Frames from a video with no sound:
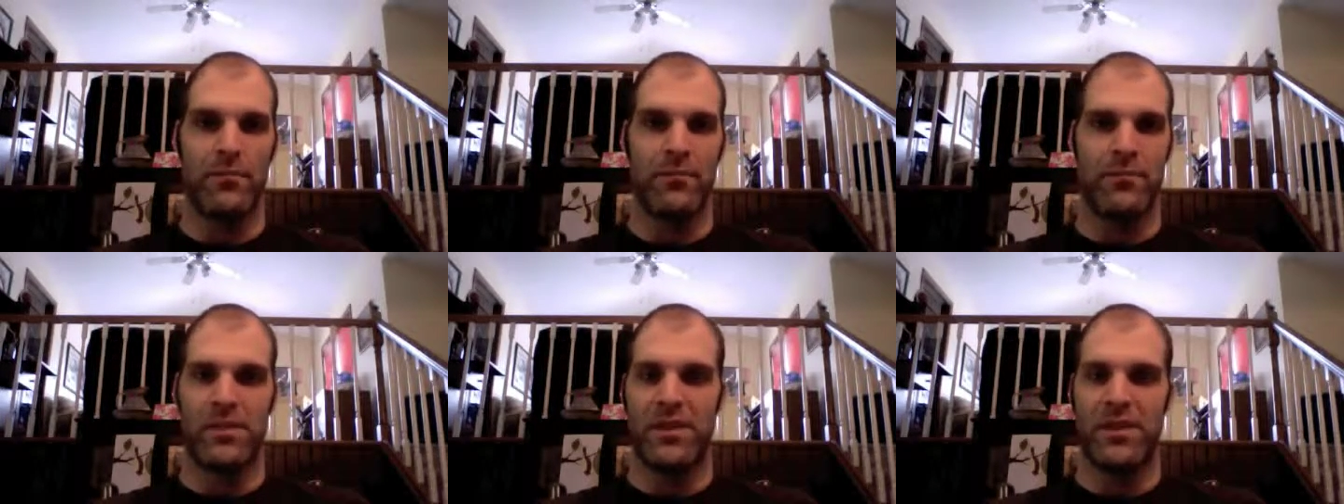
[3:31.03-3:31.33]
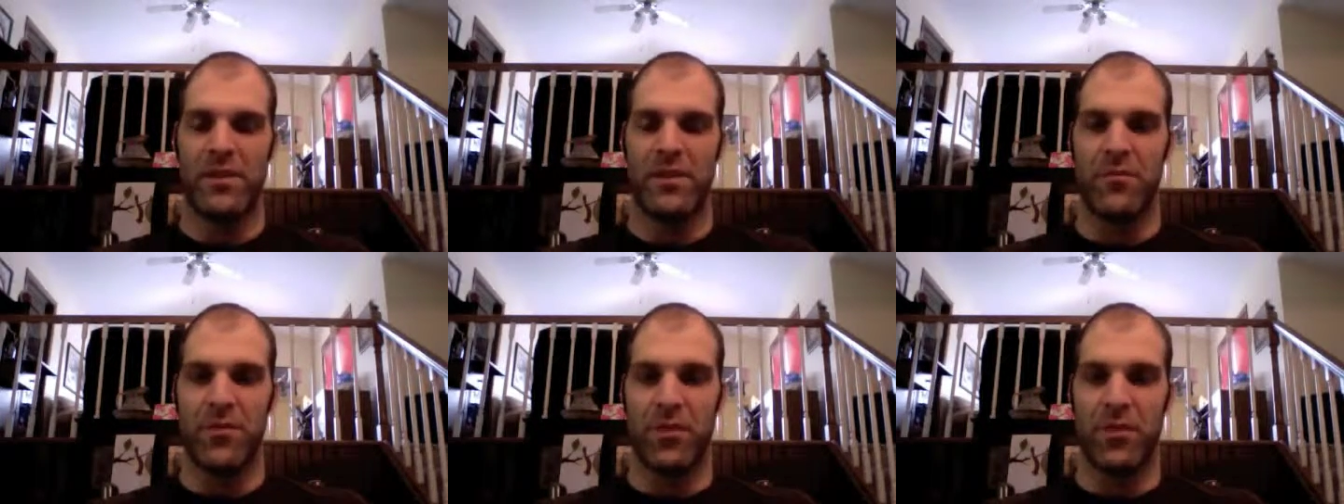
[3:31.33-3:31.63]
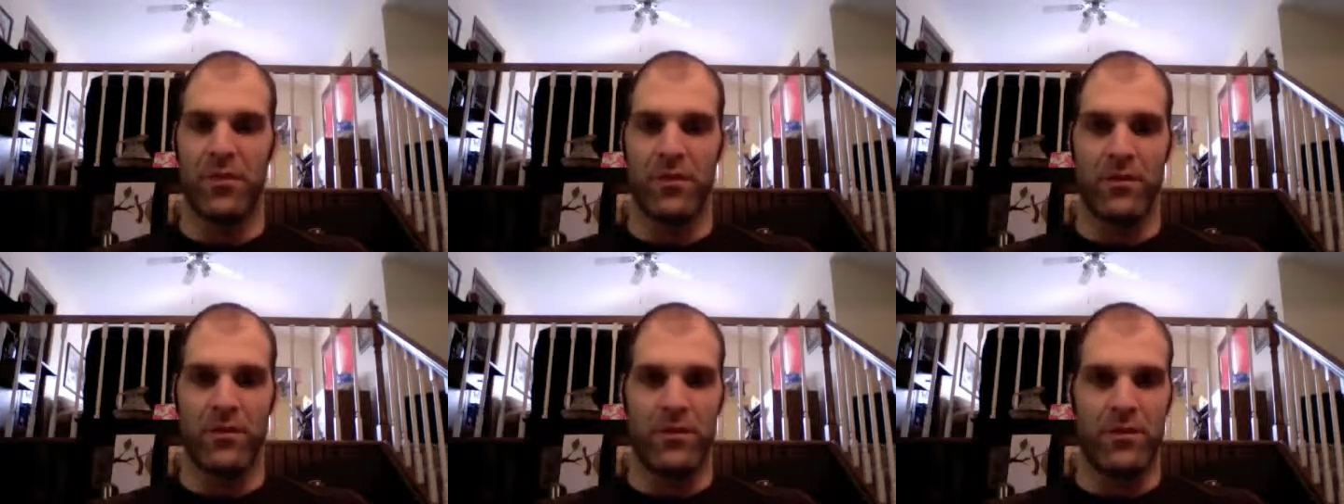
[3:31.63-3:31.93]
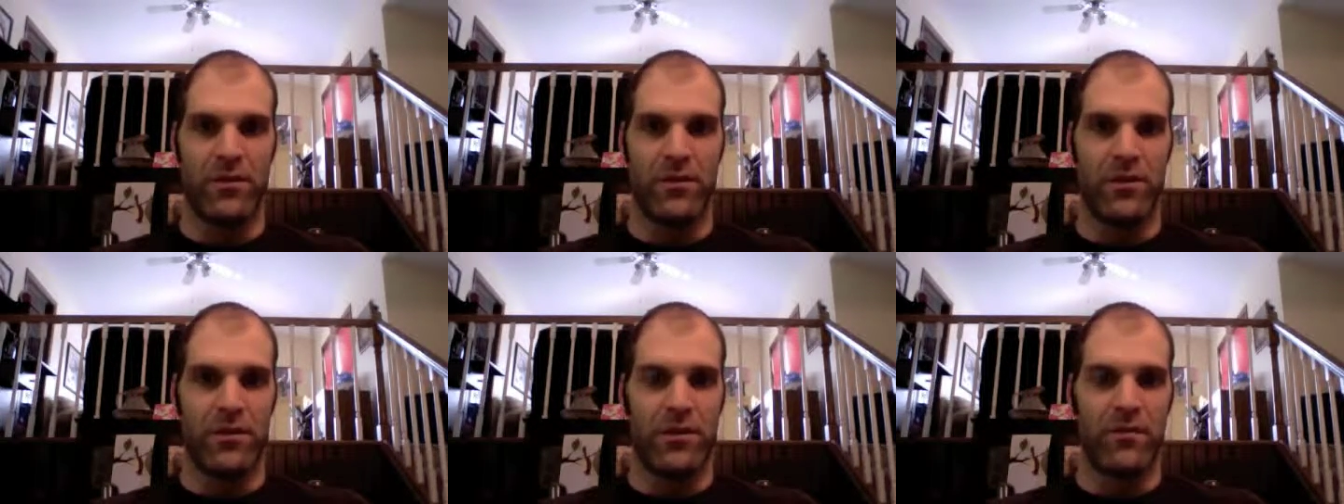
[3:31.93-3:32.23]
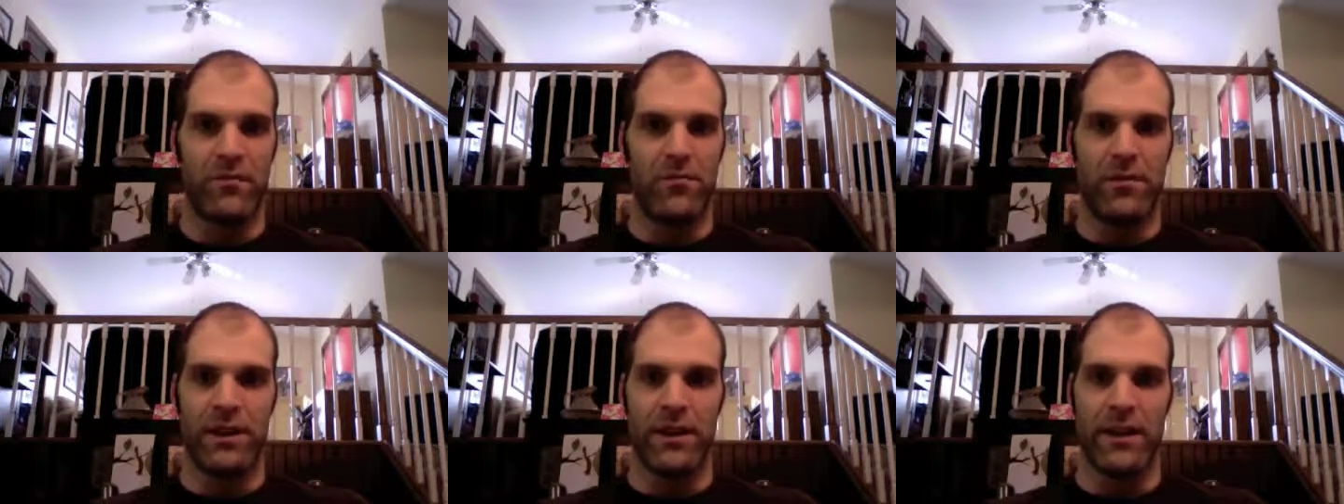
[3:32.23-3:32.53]
simple,
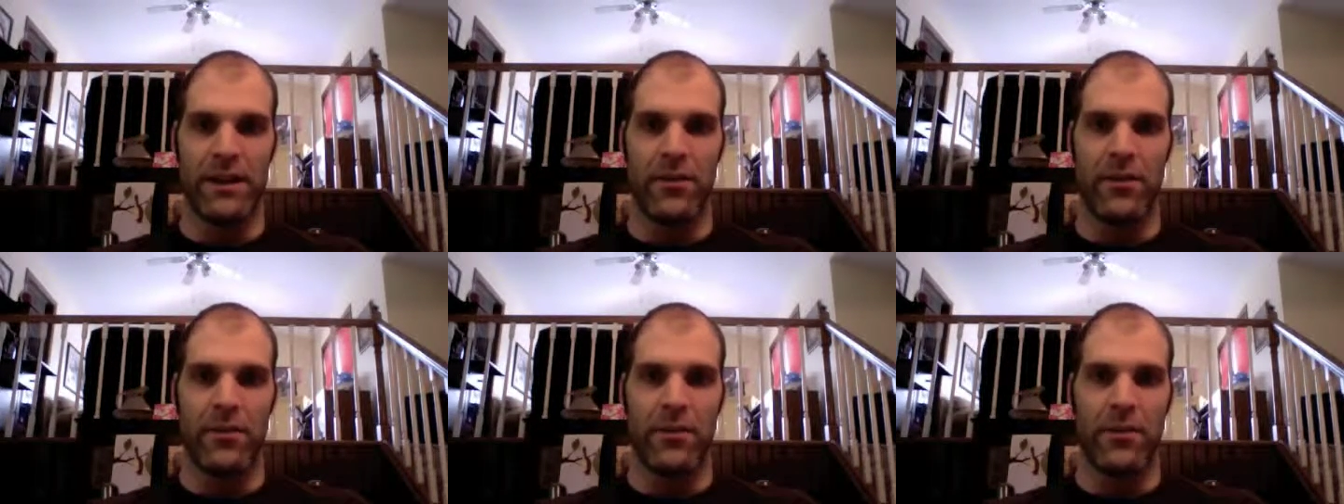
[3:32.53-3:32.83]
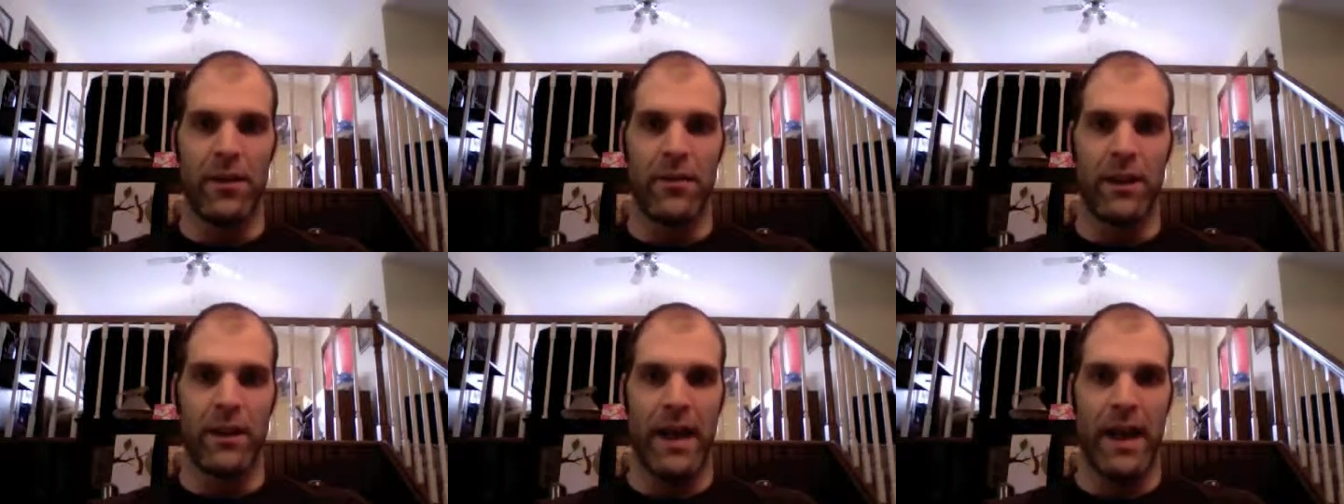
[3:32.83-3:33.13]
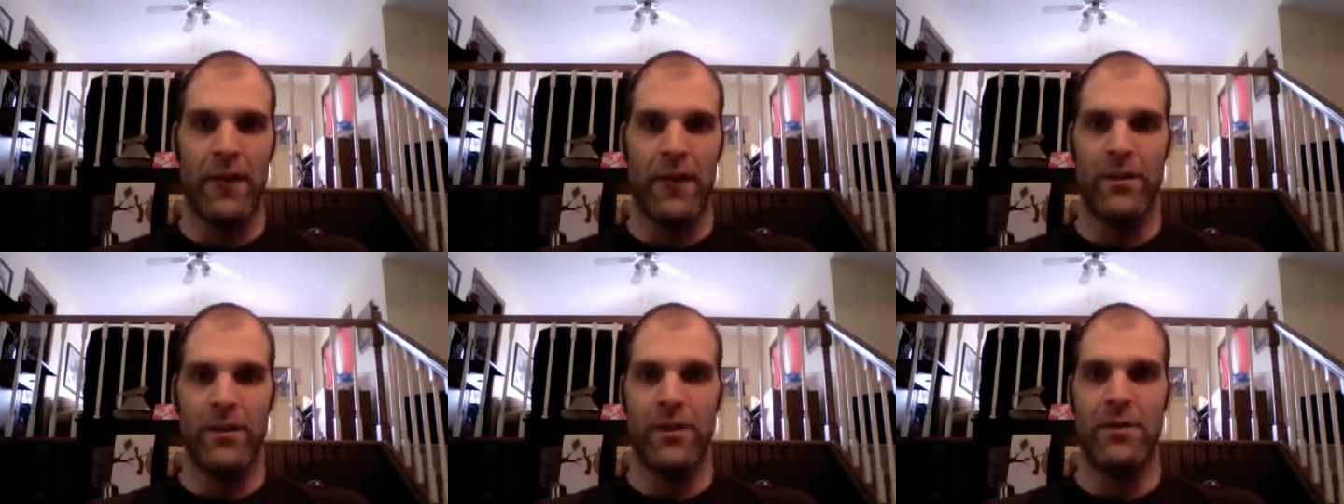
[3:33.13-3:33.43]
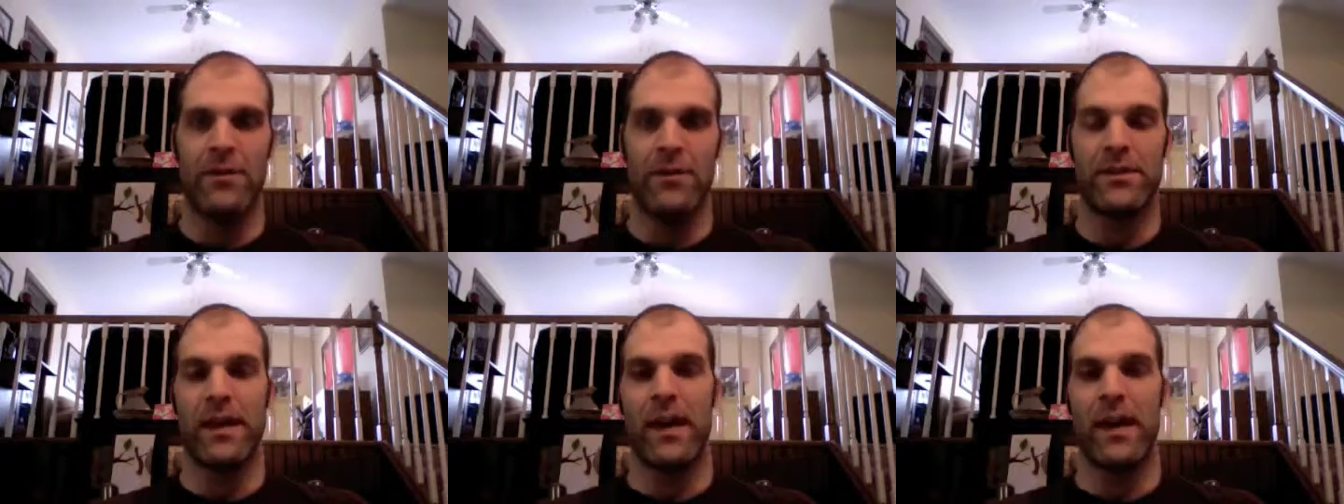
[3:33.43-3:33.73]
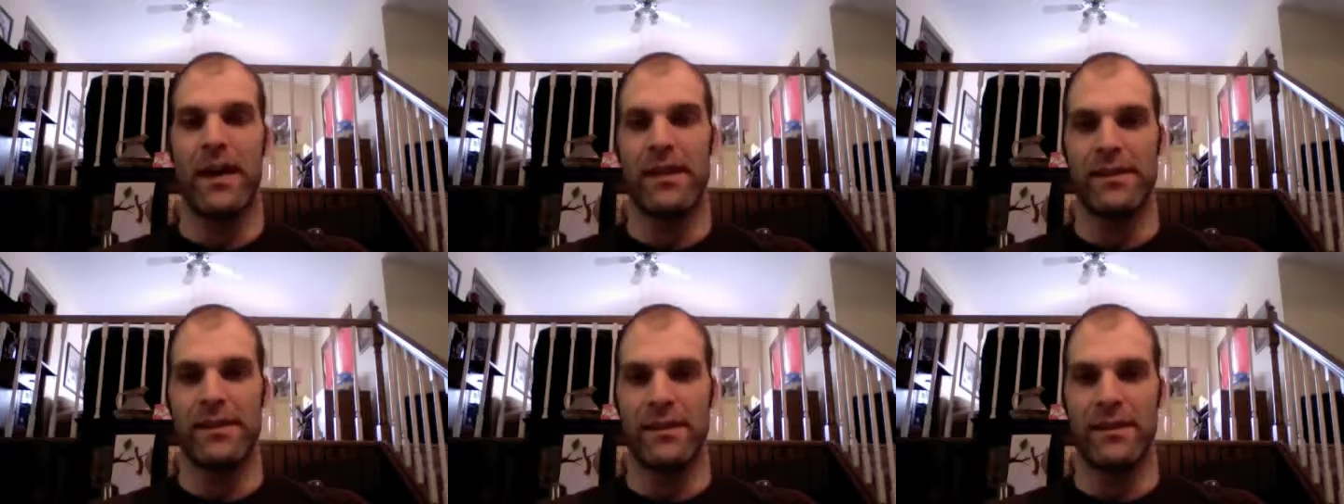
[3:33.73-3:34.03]
how to use
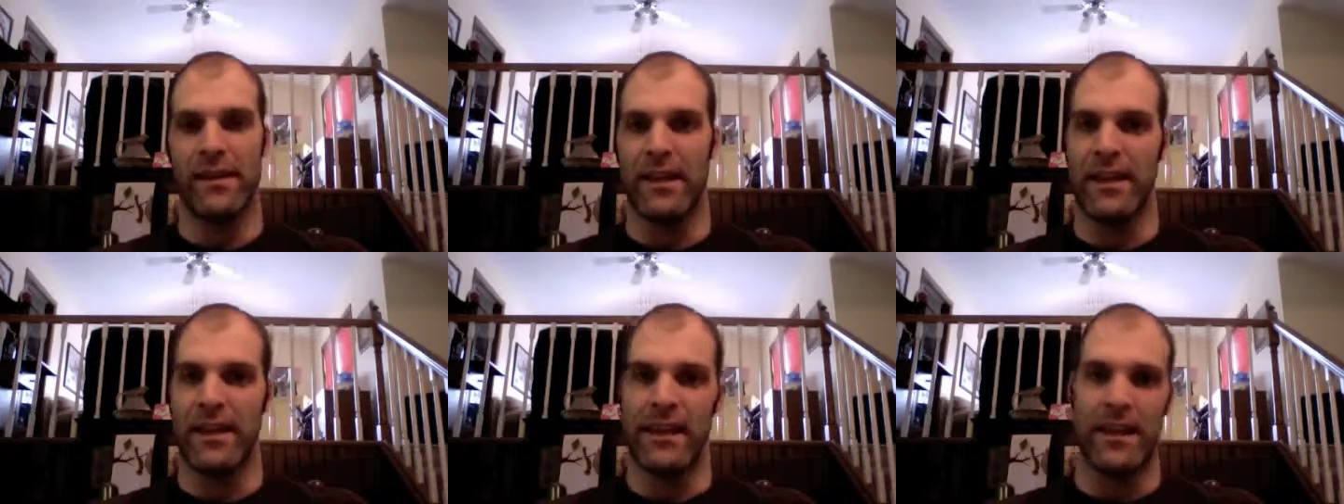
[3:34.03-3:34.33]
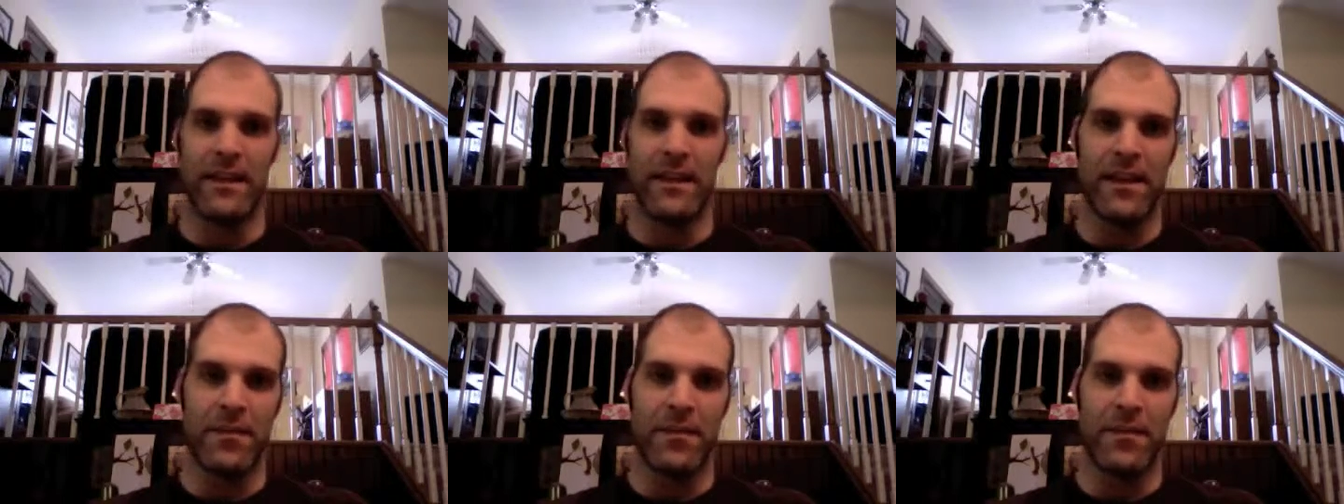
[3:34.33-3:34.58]
ice and heat.